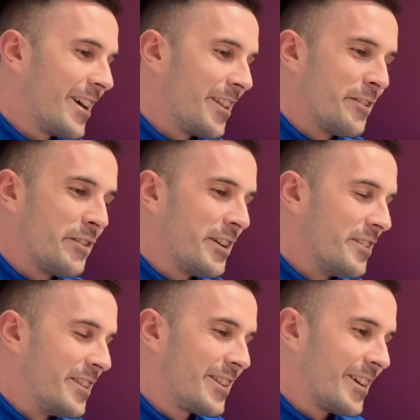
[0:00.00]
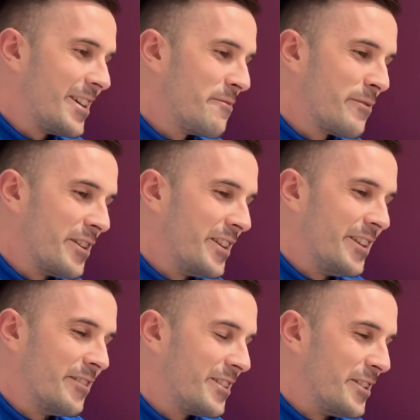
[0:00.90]
that Love Island type and
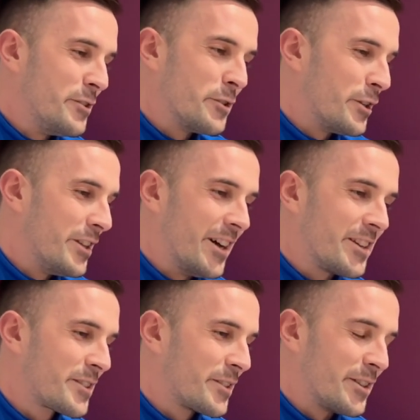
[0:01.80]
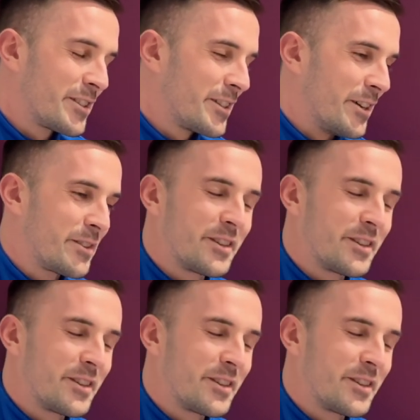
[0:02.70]
he would enjoy that sort of stuff.